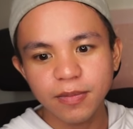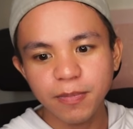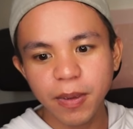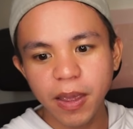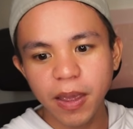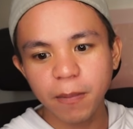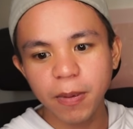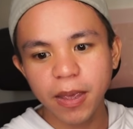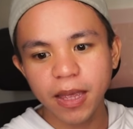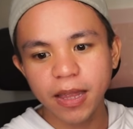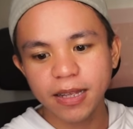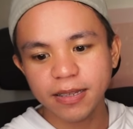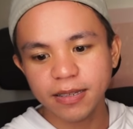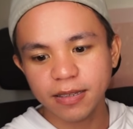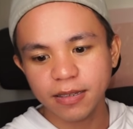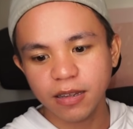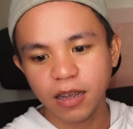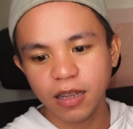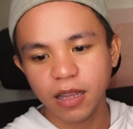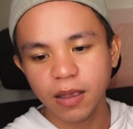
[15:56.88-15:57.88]
Maybe
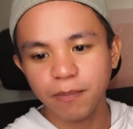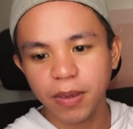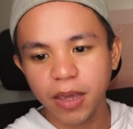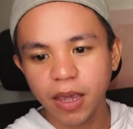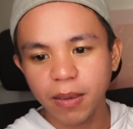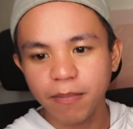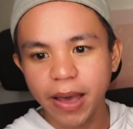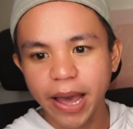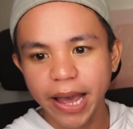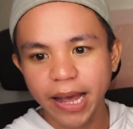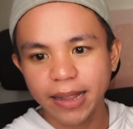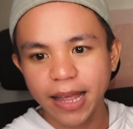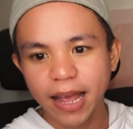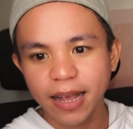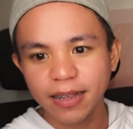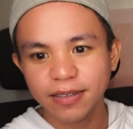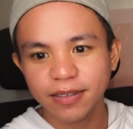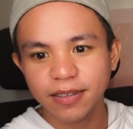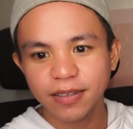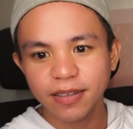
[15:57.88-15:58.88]
this is gonna be my
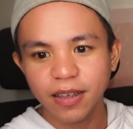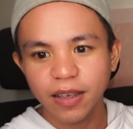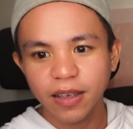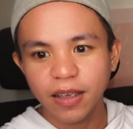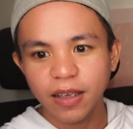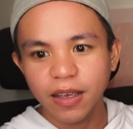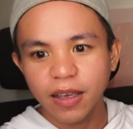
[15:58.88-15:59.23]
last,